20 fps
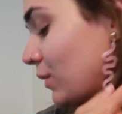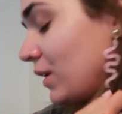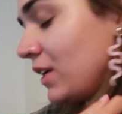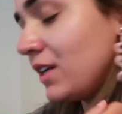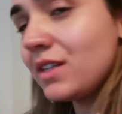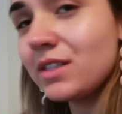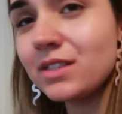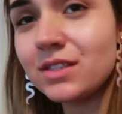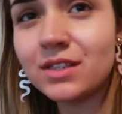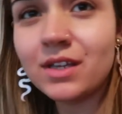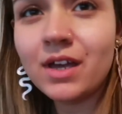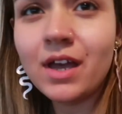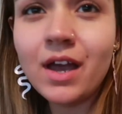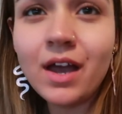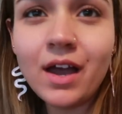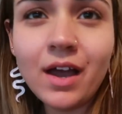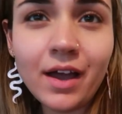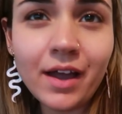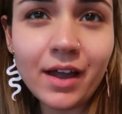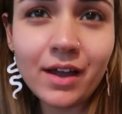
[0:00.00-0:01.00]
weeks
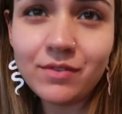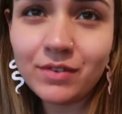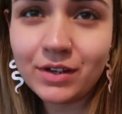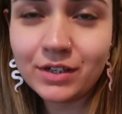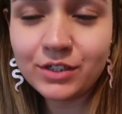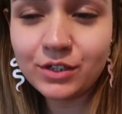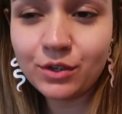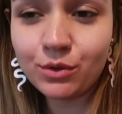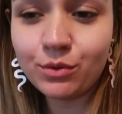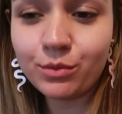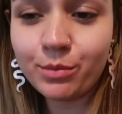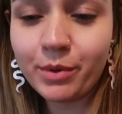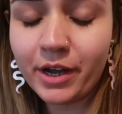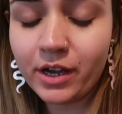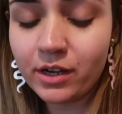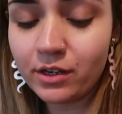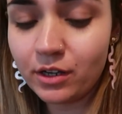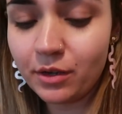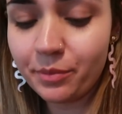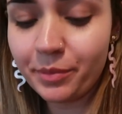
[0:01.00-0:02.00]
I have let it all
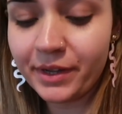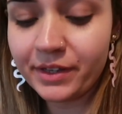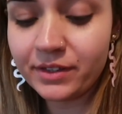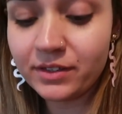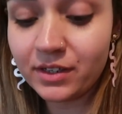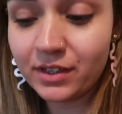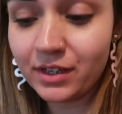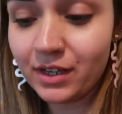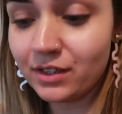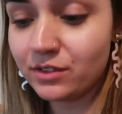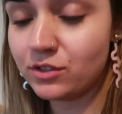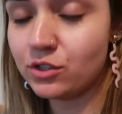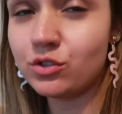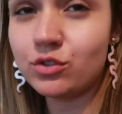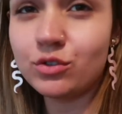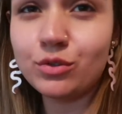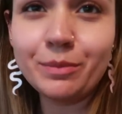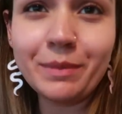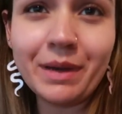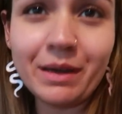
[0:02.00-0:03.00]
pile up and then had to
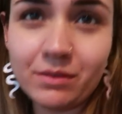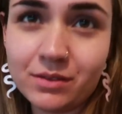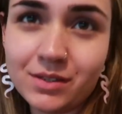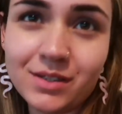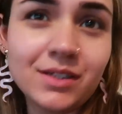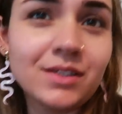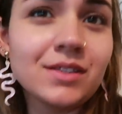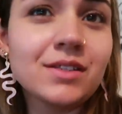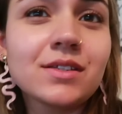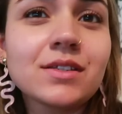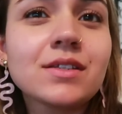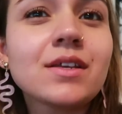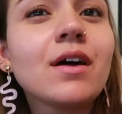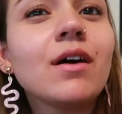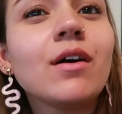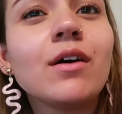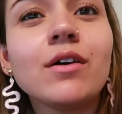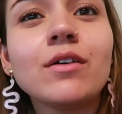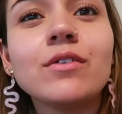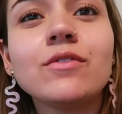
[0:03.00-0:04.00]
do mountains
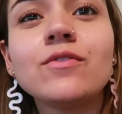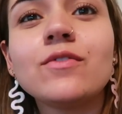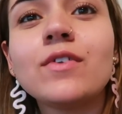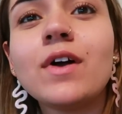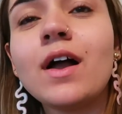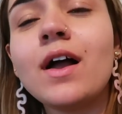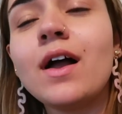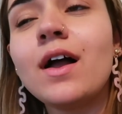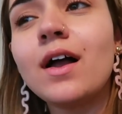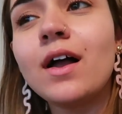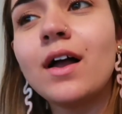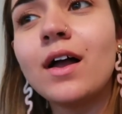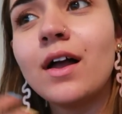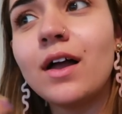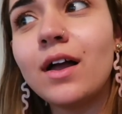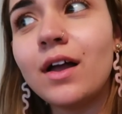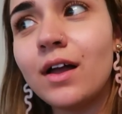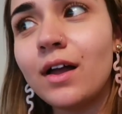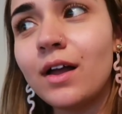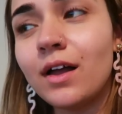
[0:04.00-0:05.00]
of
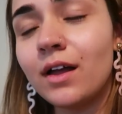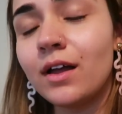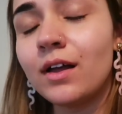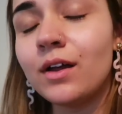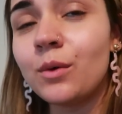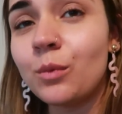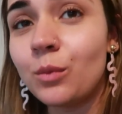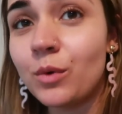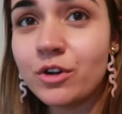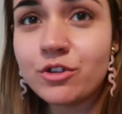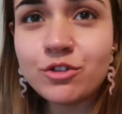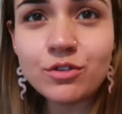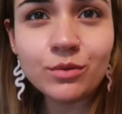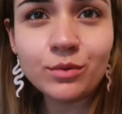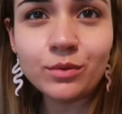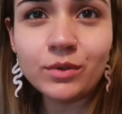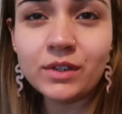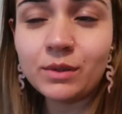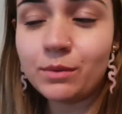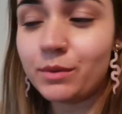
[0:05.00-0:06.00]
washing
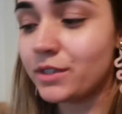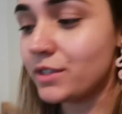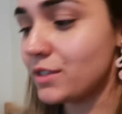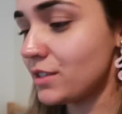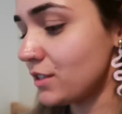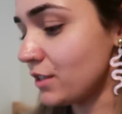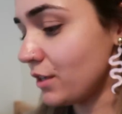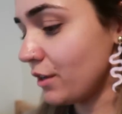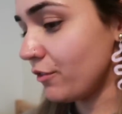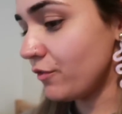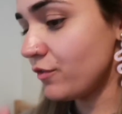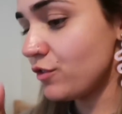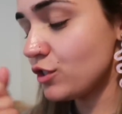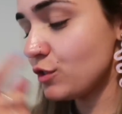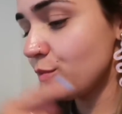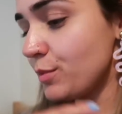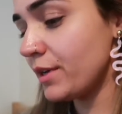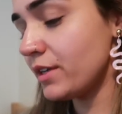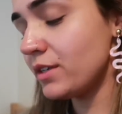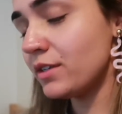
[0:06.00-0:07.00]
all at once. So I've
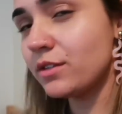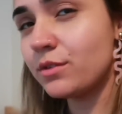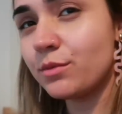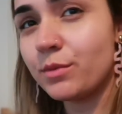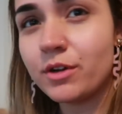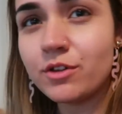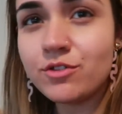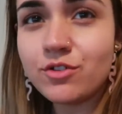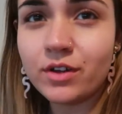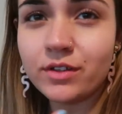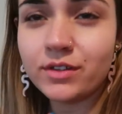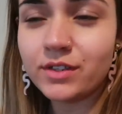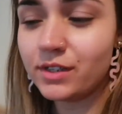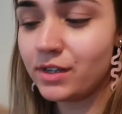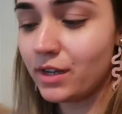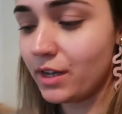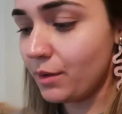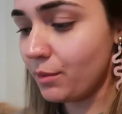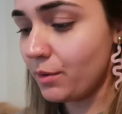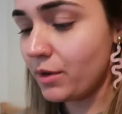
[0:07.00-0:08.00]
just put another wash on, the
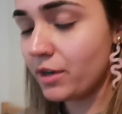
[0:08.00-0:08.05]
light